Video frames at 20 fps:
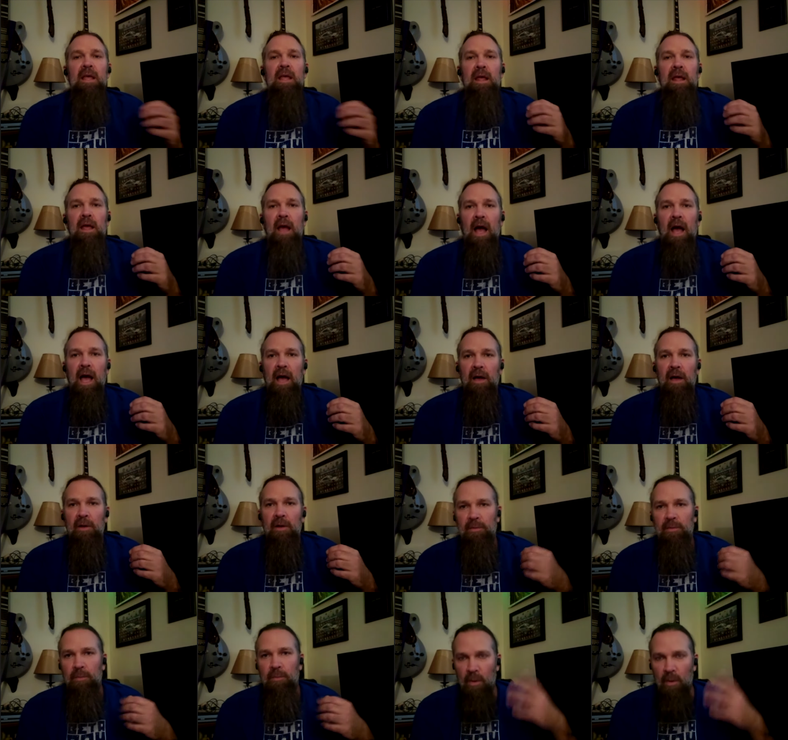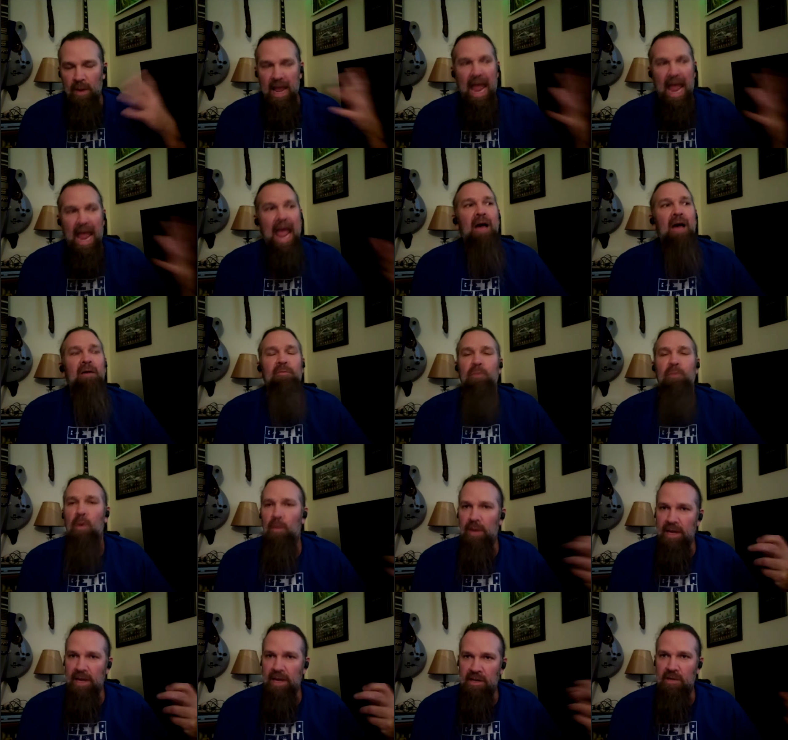what we have,
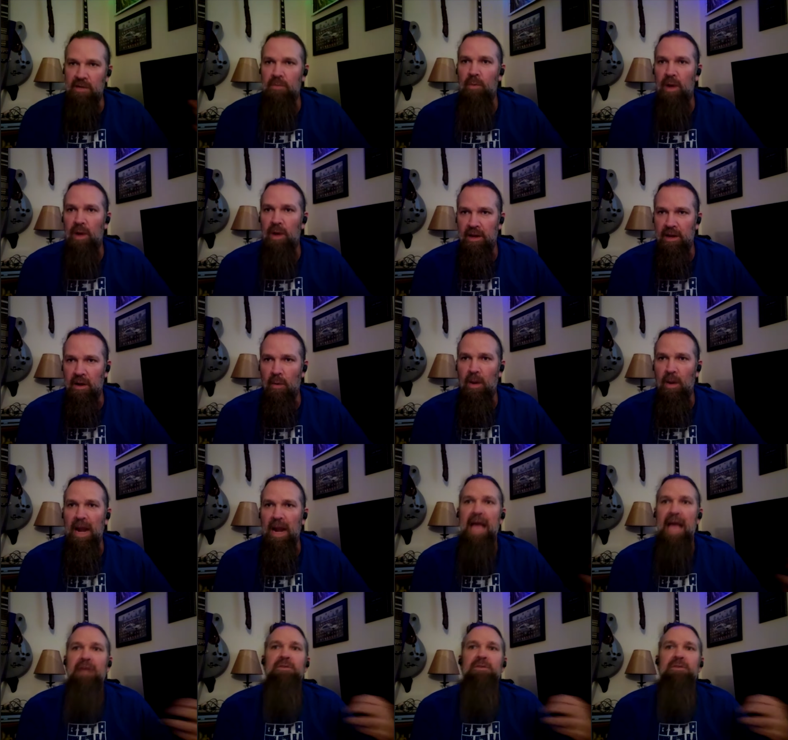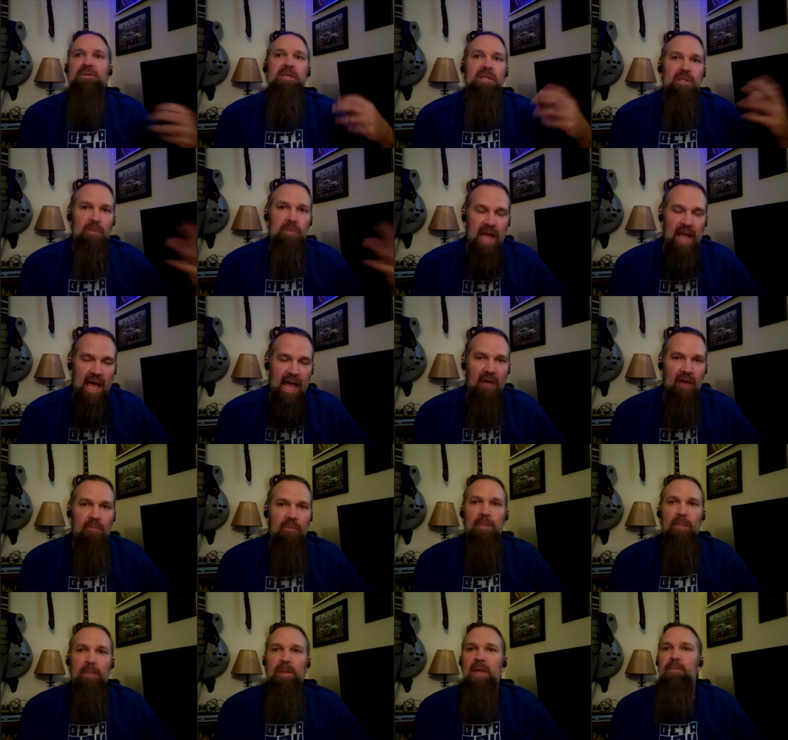what actresses we have,
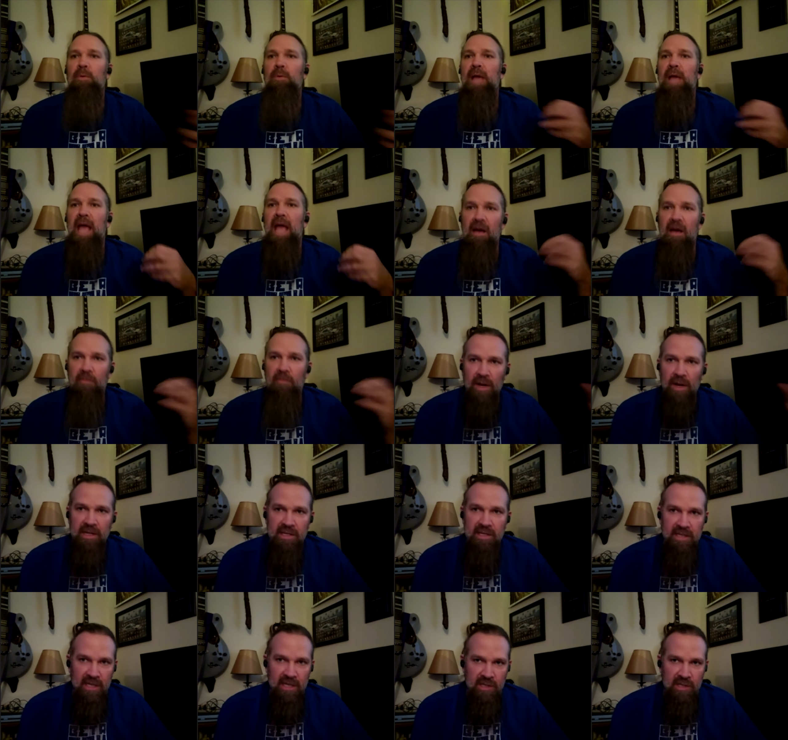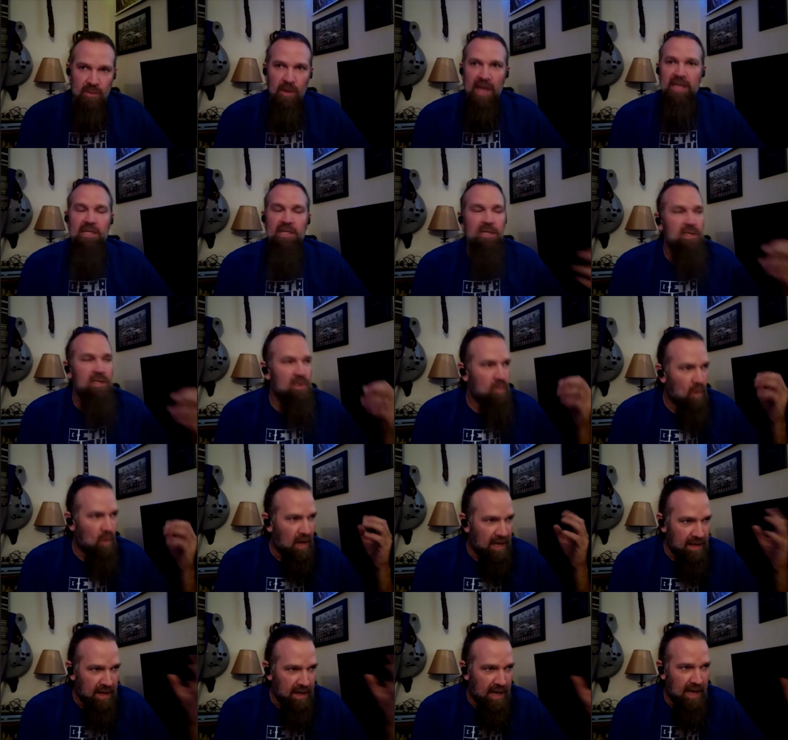what people we have, what situations,
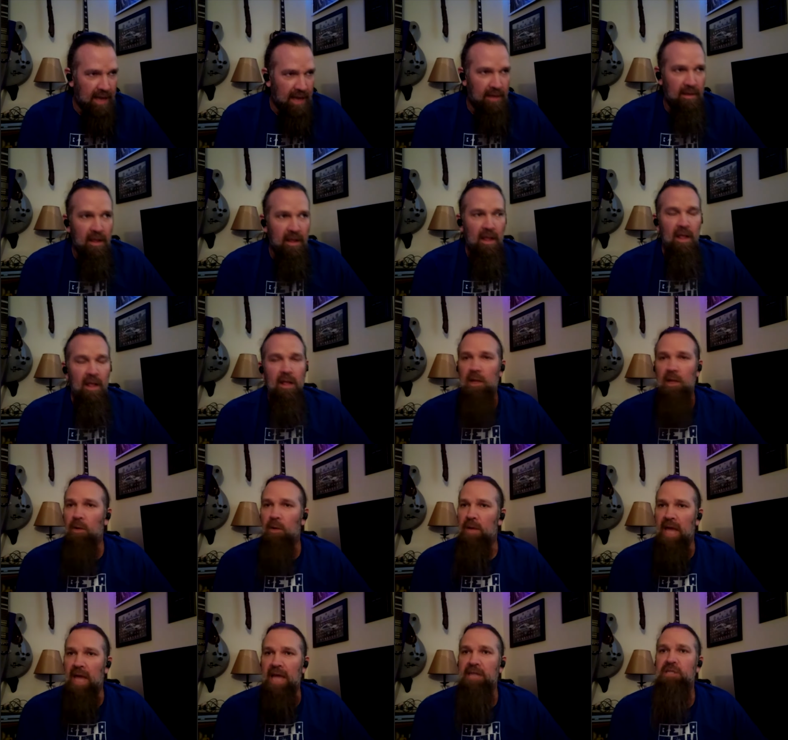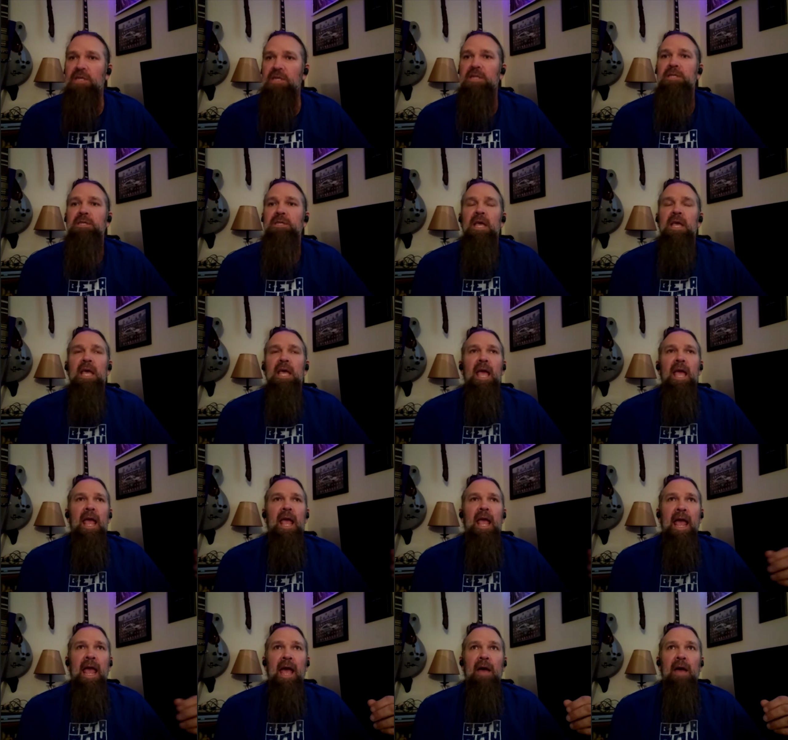what locations,
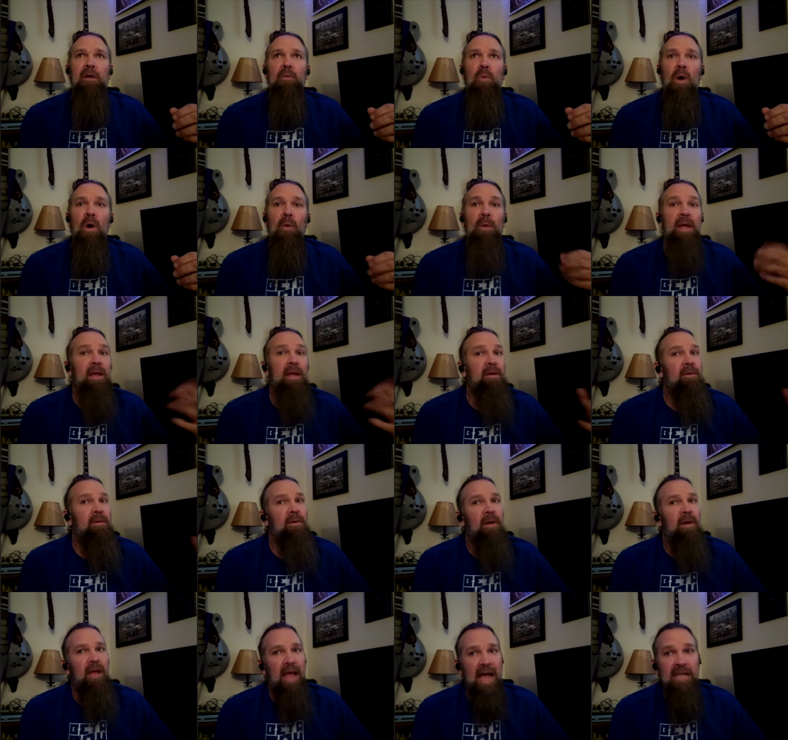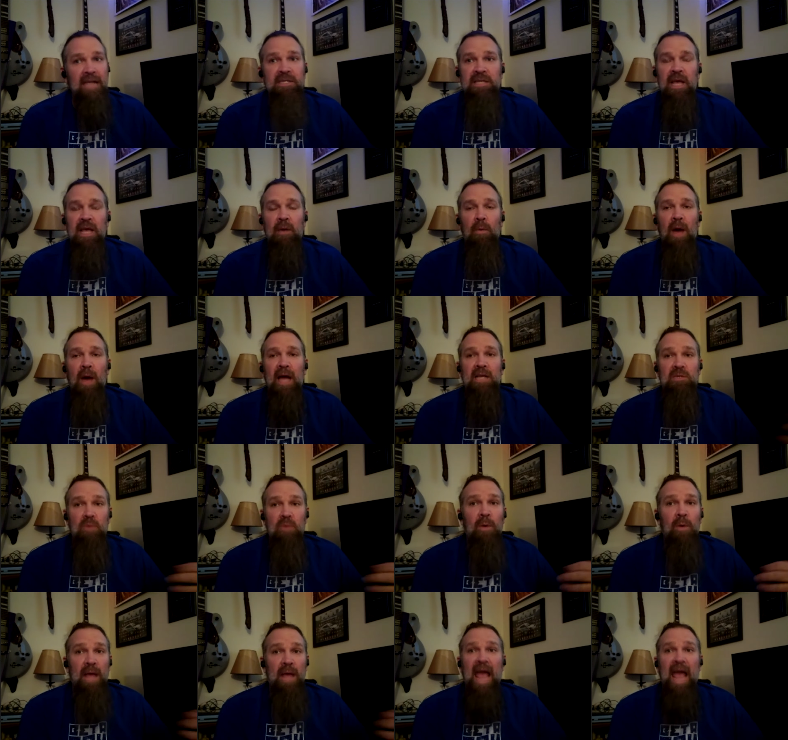and what we asset wise,
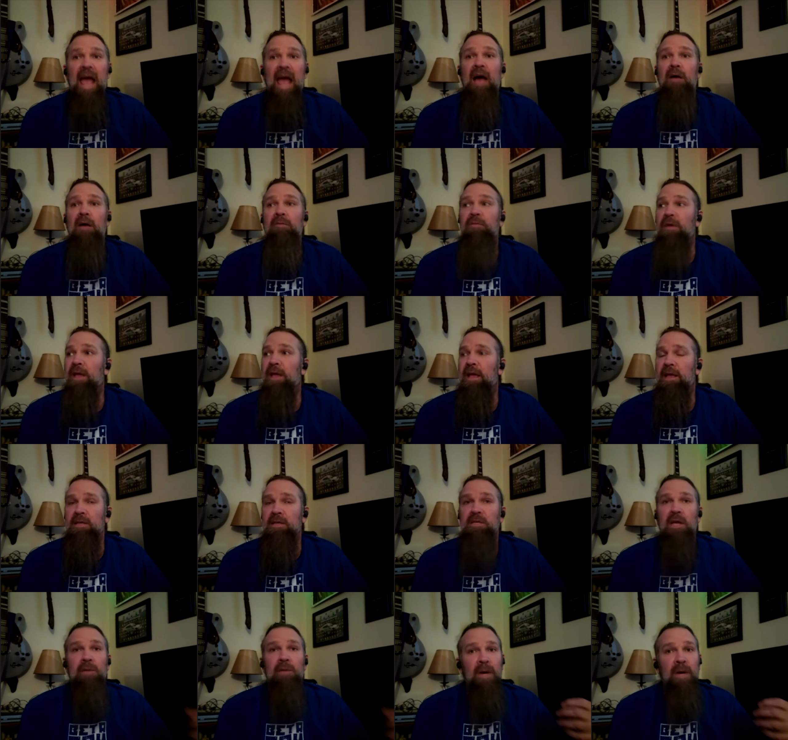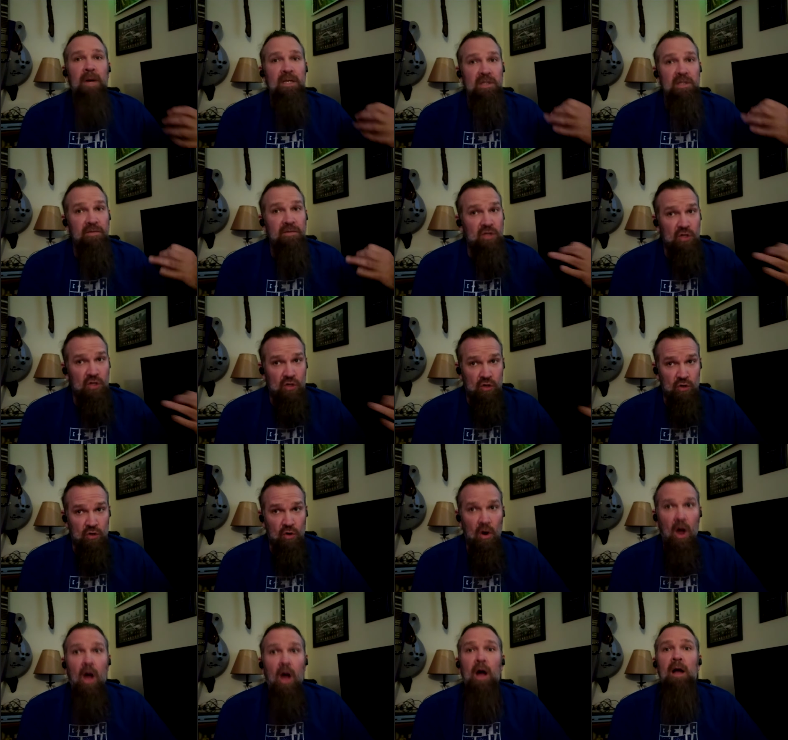what we have is a bunch of
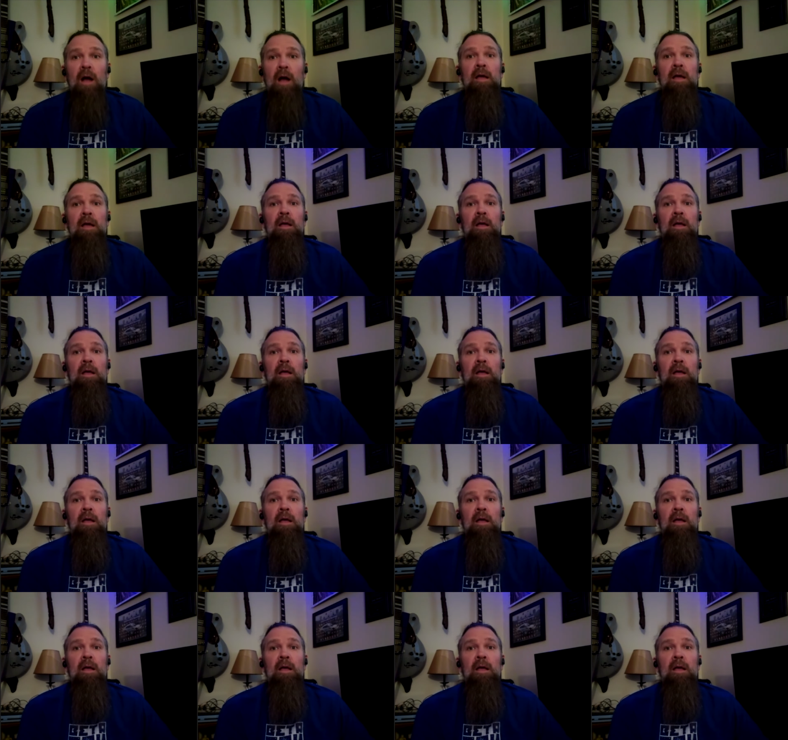strong